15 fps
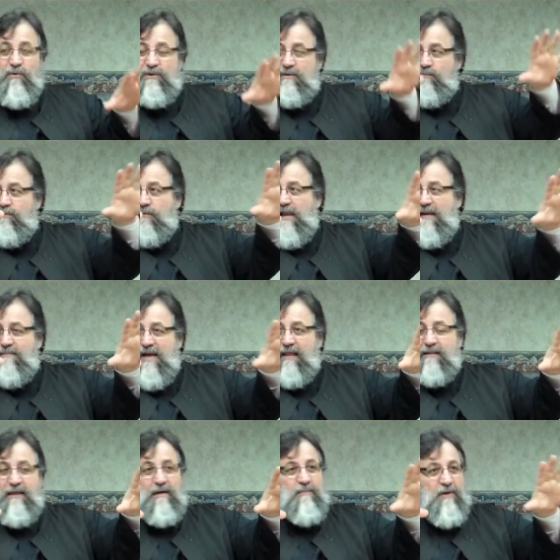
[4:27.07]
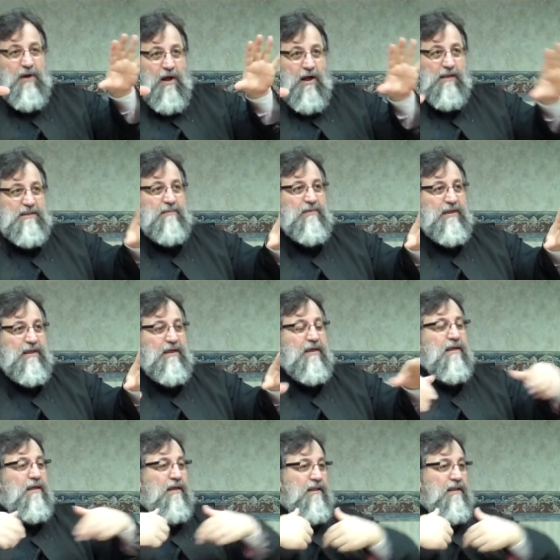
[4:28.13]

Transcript: put the blame out there, but ultimately,